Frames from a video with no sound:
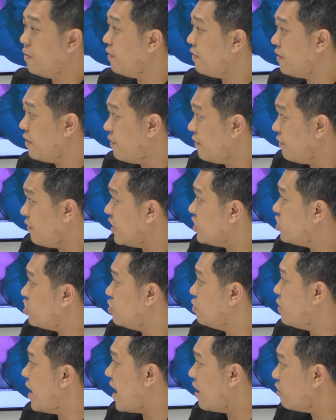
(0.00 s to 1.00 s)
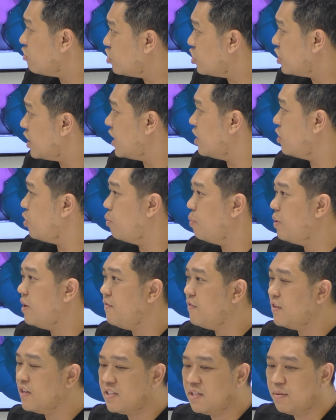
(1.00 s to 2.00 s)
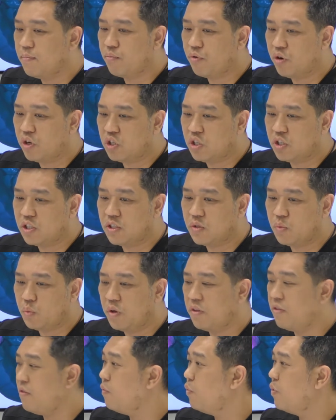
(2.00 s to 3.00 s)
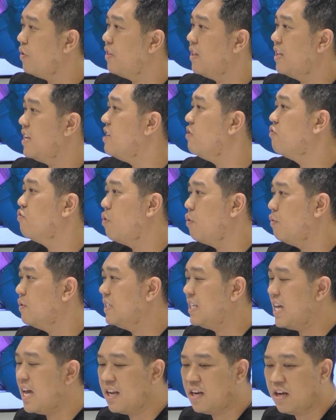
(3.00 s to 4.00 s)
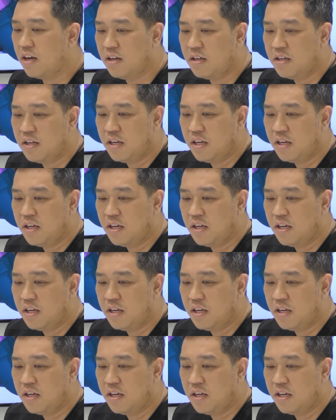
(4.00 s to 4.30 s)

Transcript: conventional alginate or PVS impressions with an intraoral scanner?